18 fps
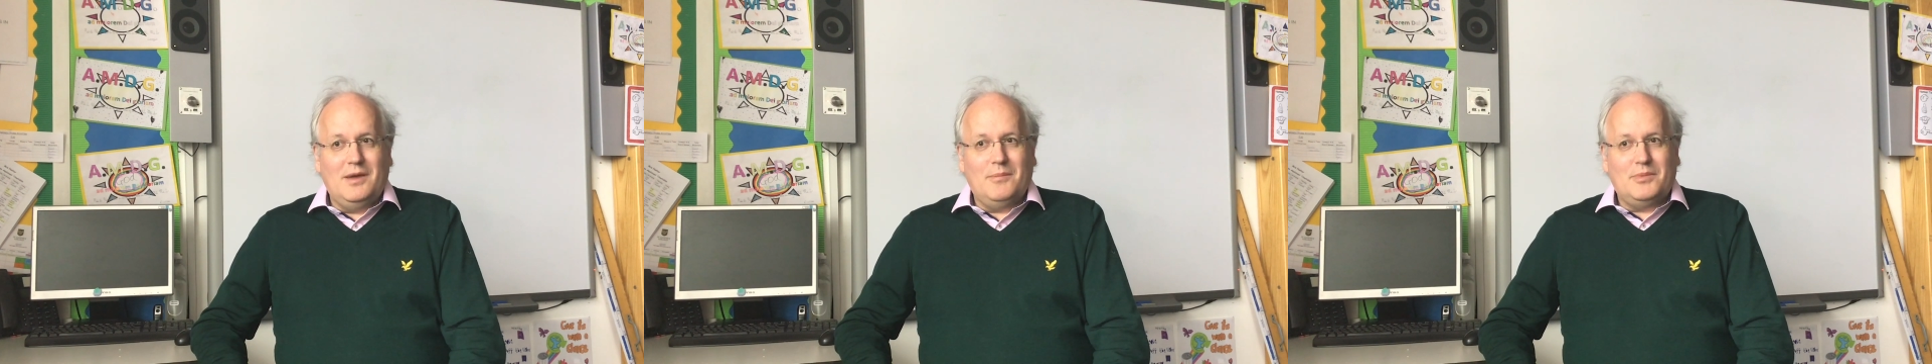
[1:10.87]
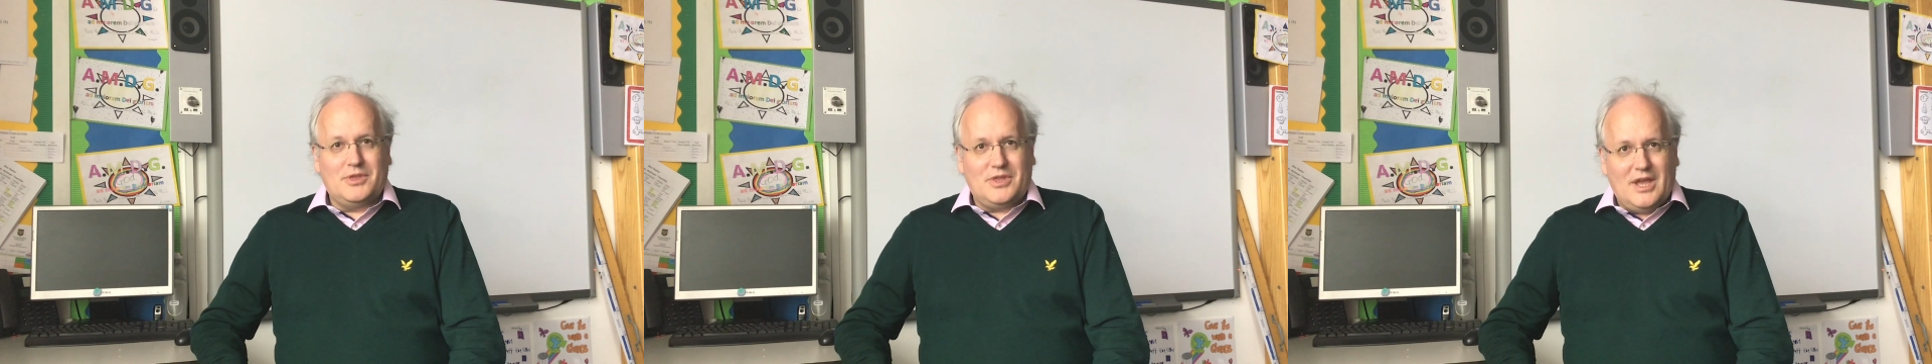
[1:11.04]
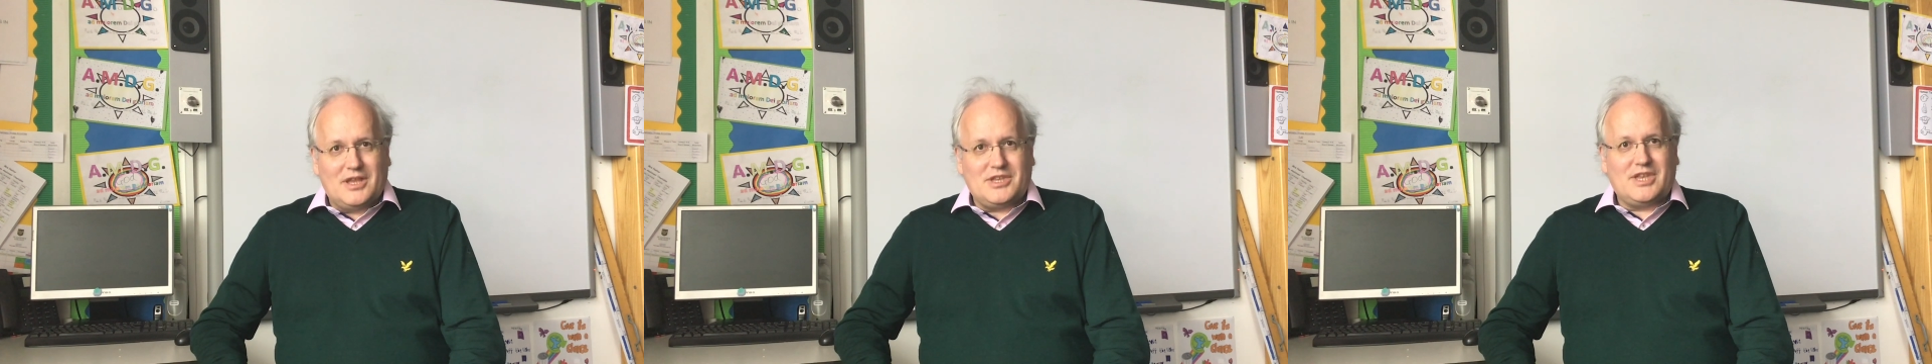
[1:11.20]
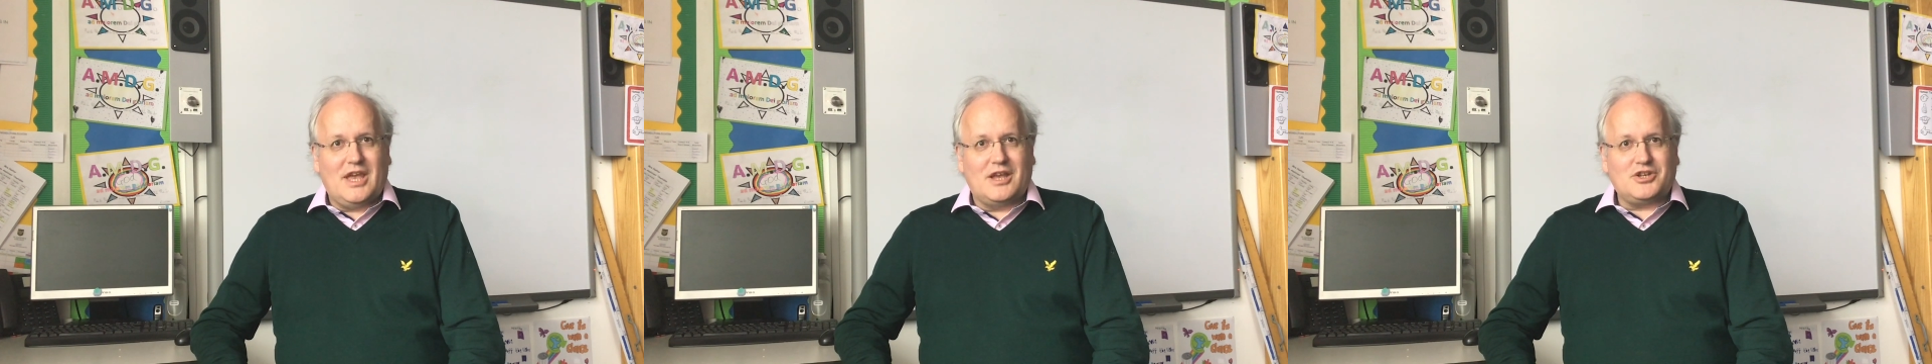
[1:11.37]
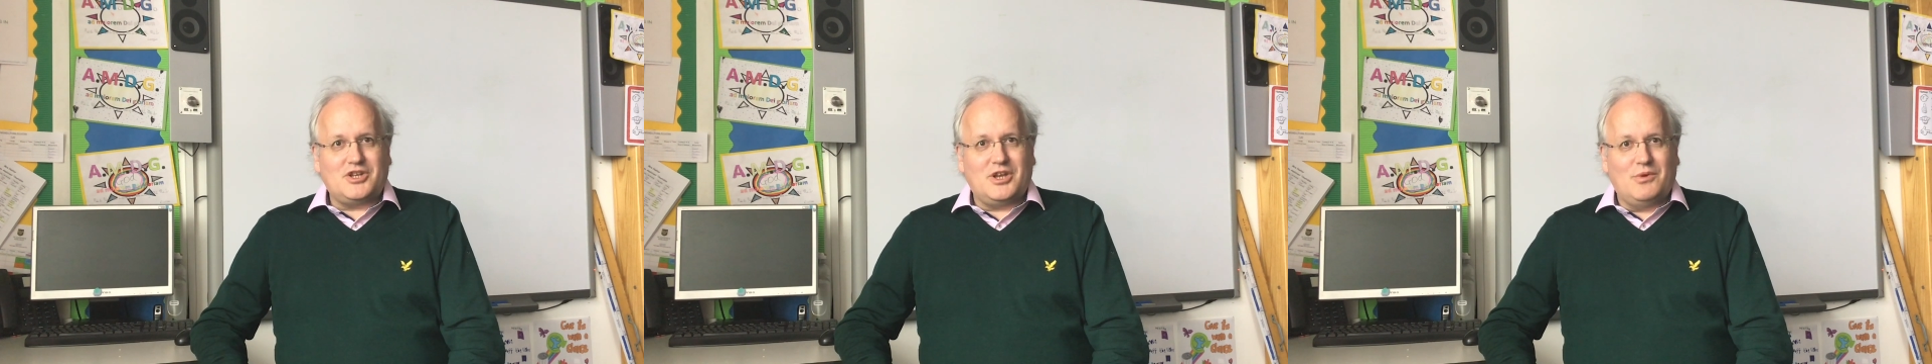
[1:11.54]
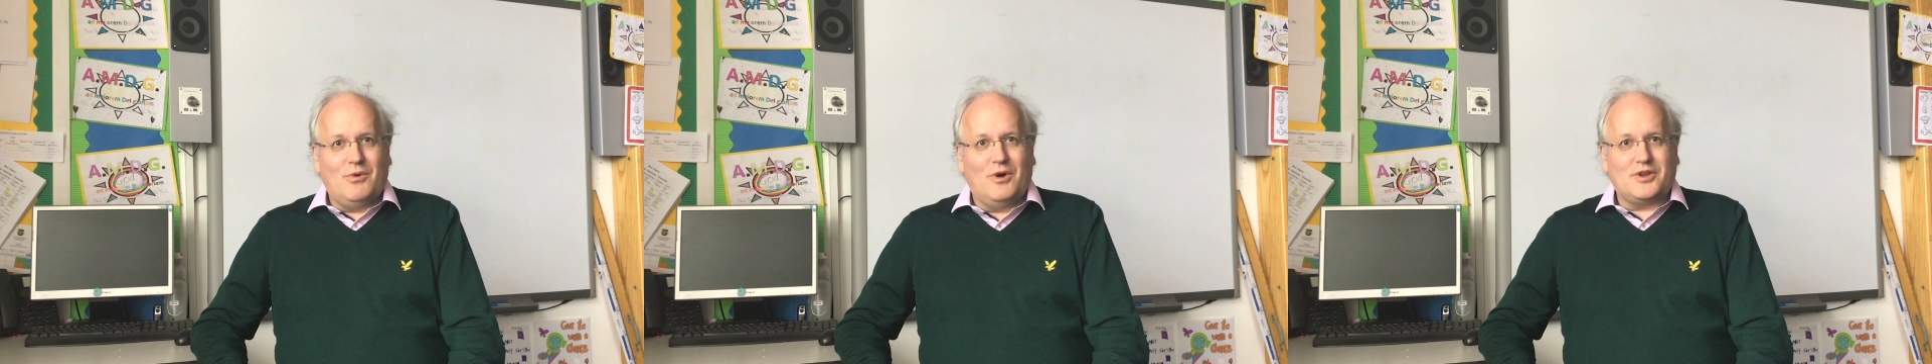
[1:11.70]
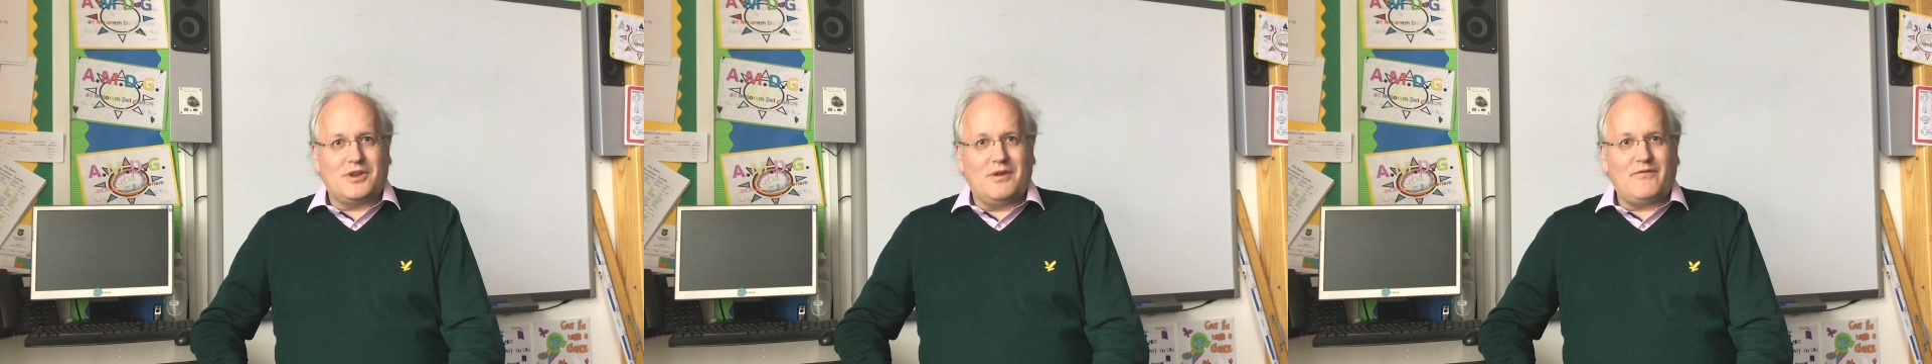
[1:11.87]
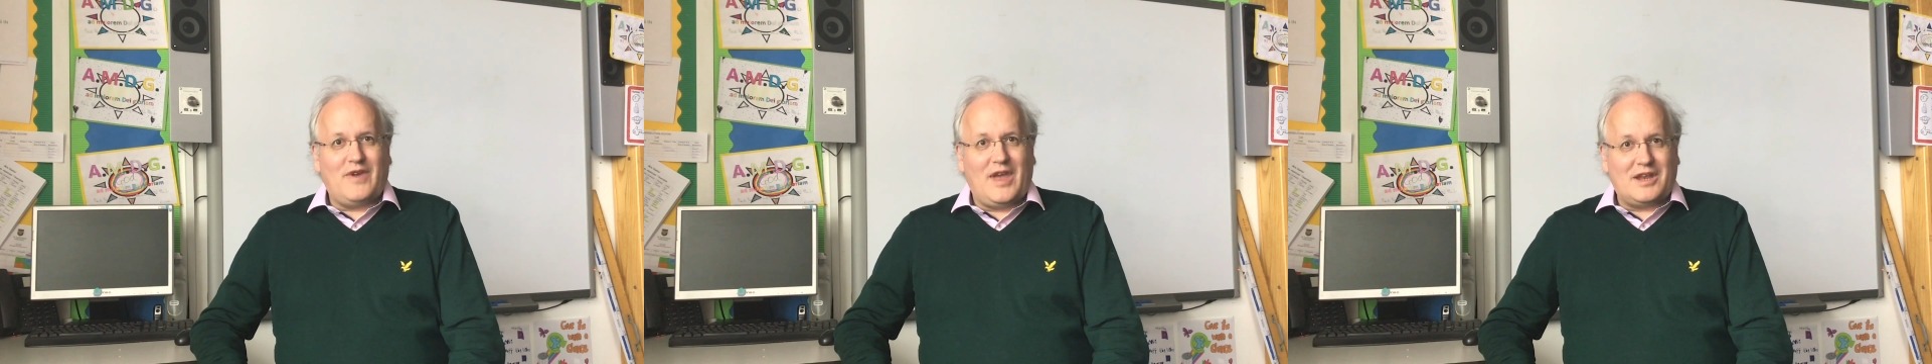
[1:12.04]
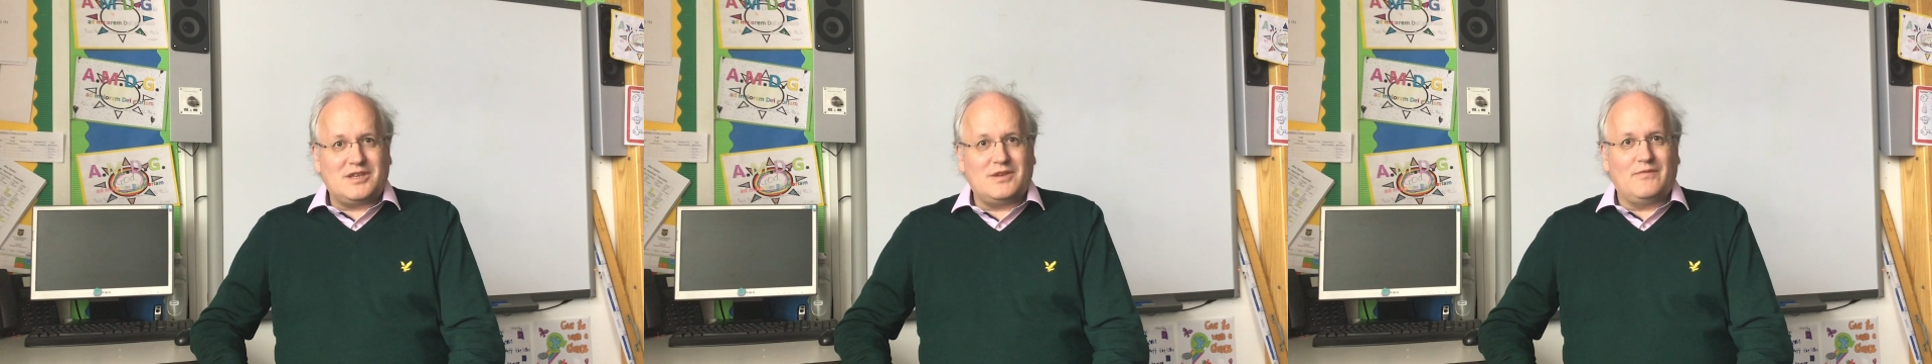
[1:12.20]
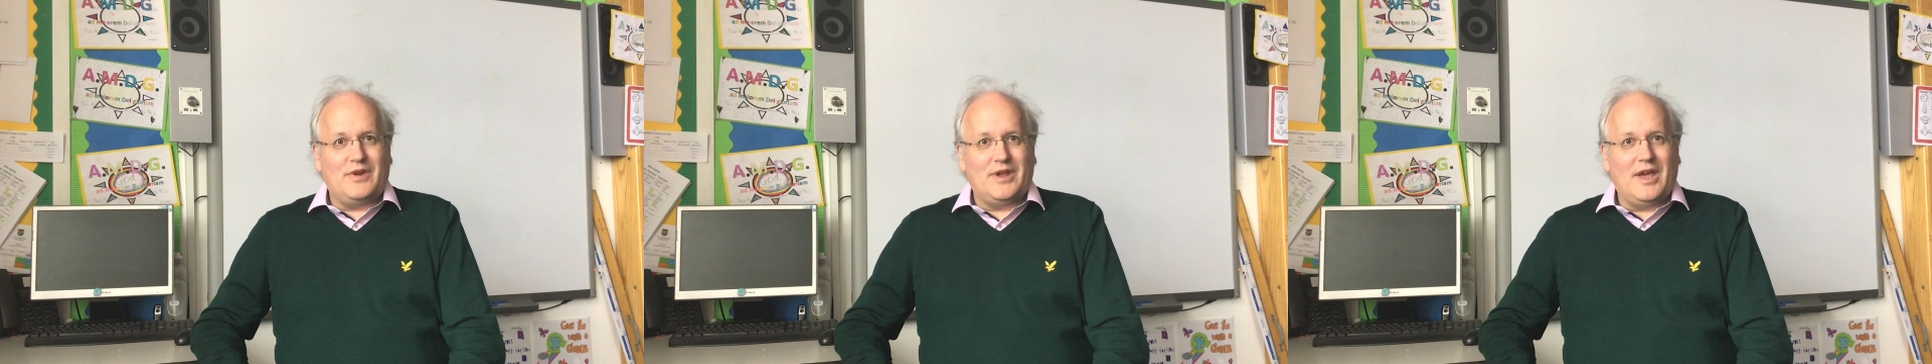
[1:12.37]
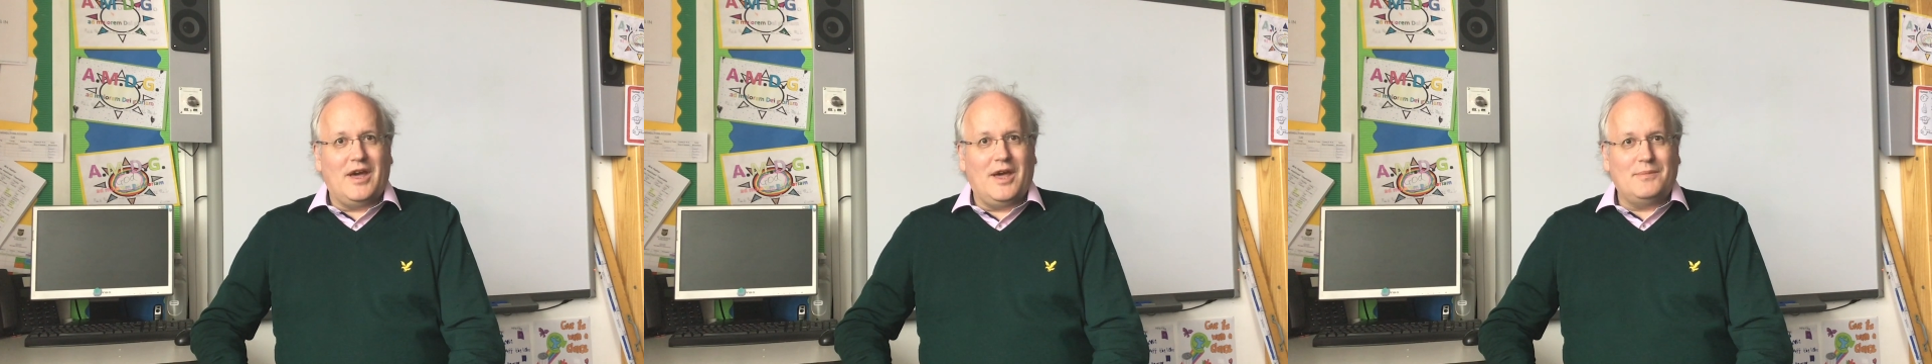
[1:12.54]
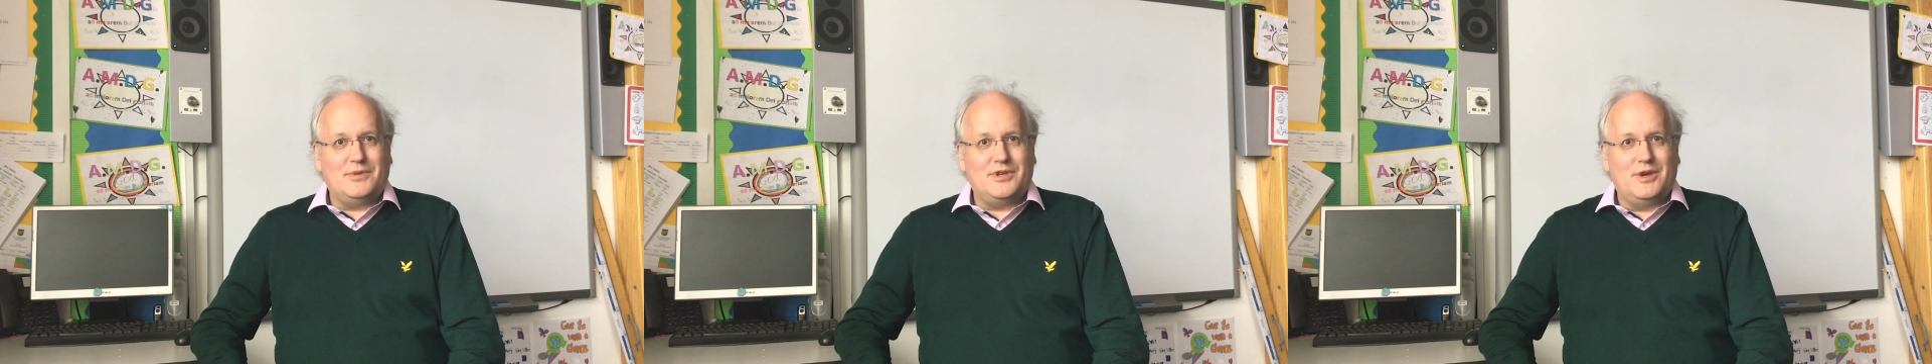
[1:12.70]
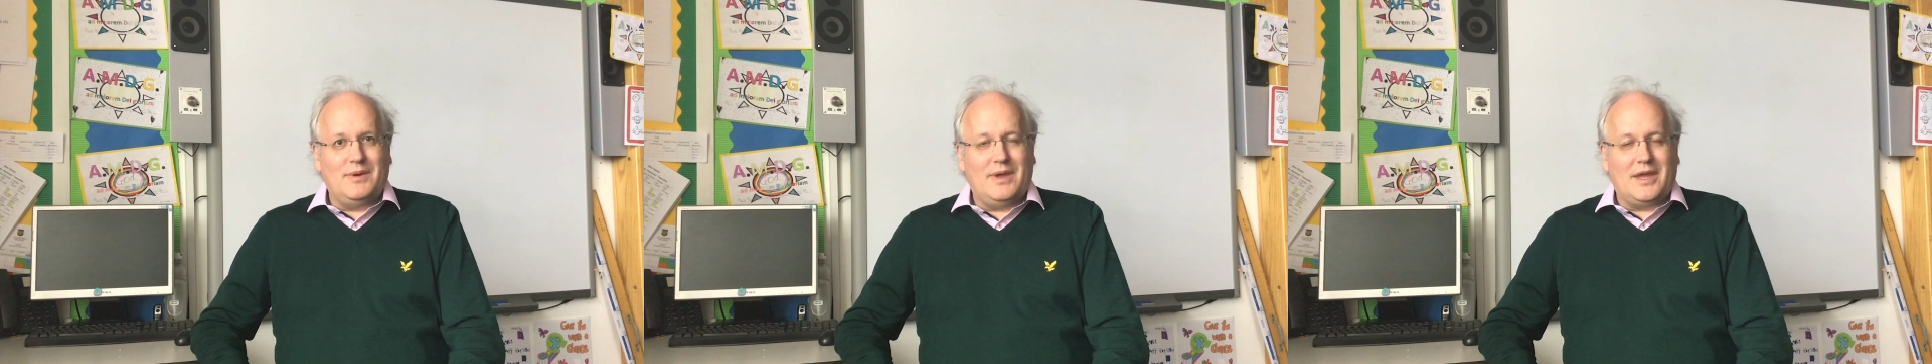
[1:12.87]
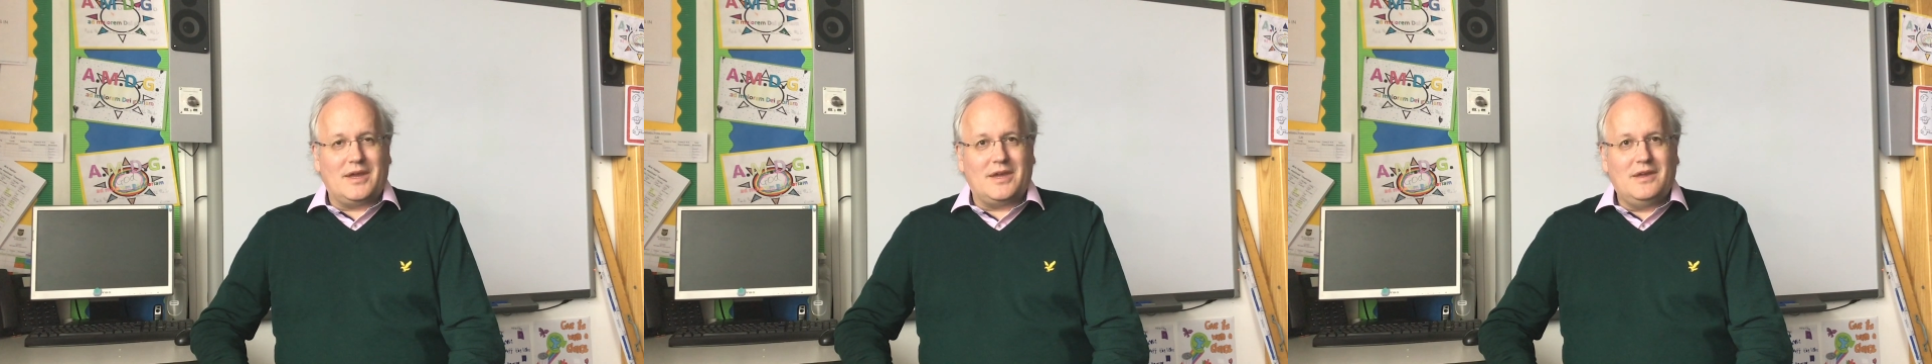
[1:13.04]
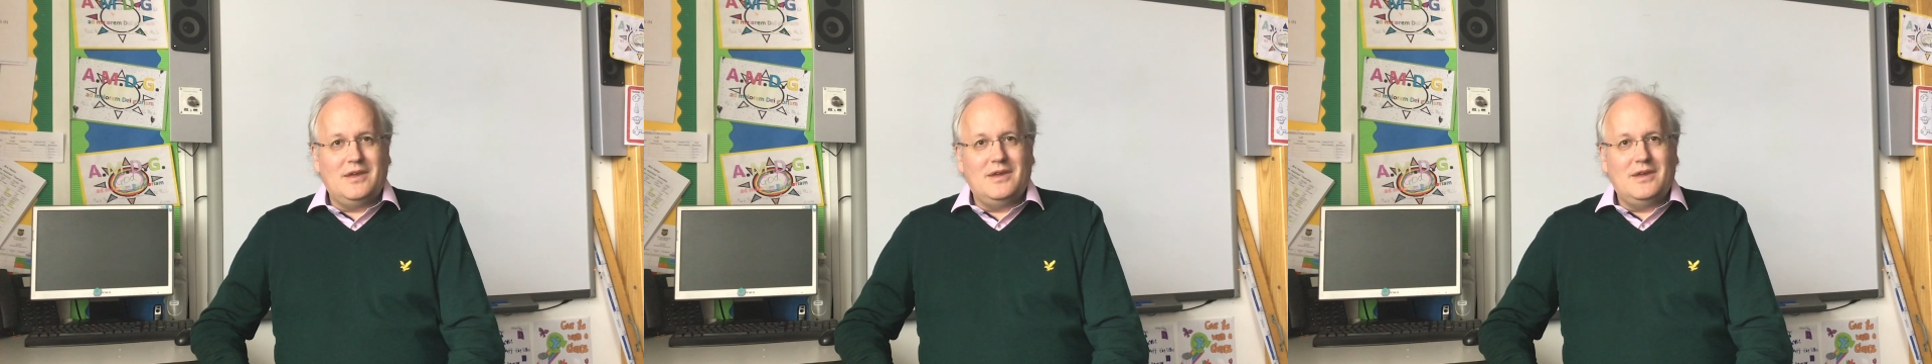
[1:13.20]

but that's actually what effectively I'm doing.